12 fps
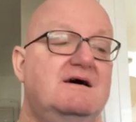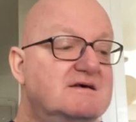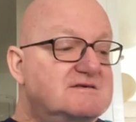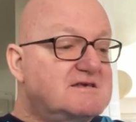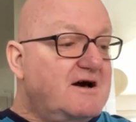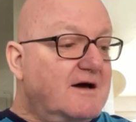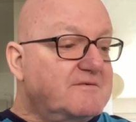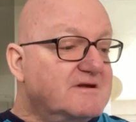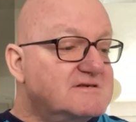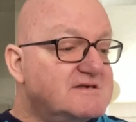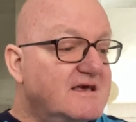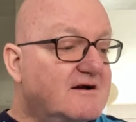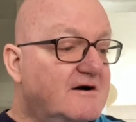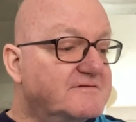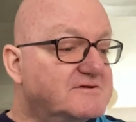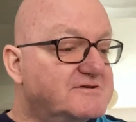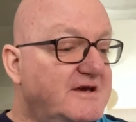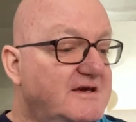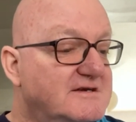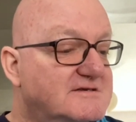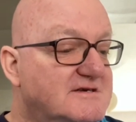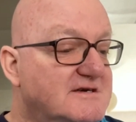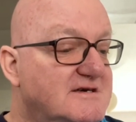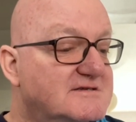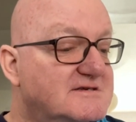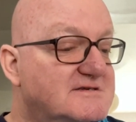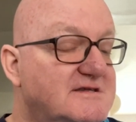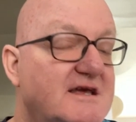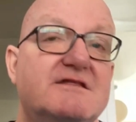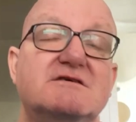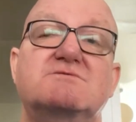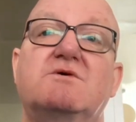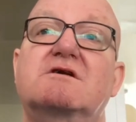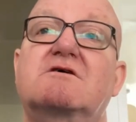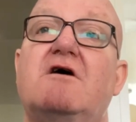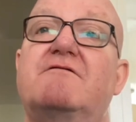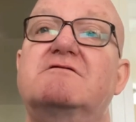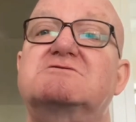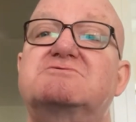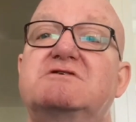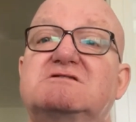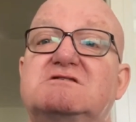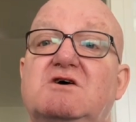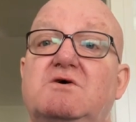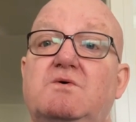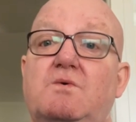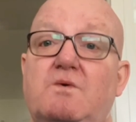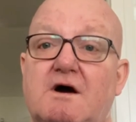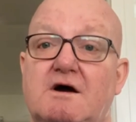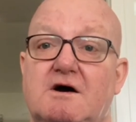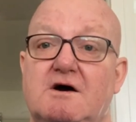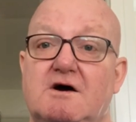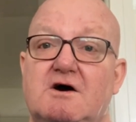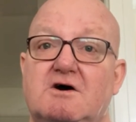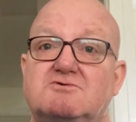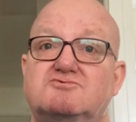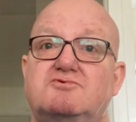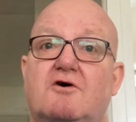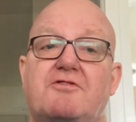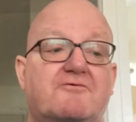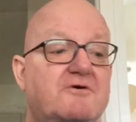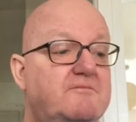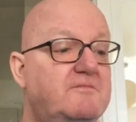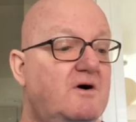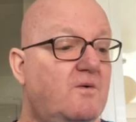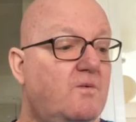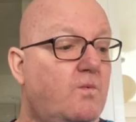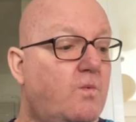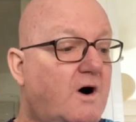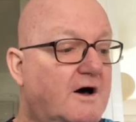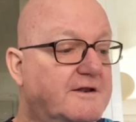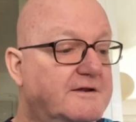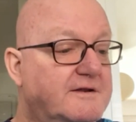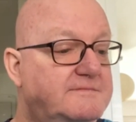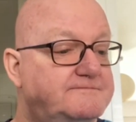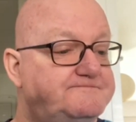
So I'm going to say Coventry to sneak this one. Coventry 2, Rotherham 1.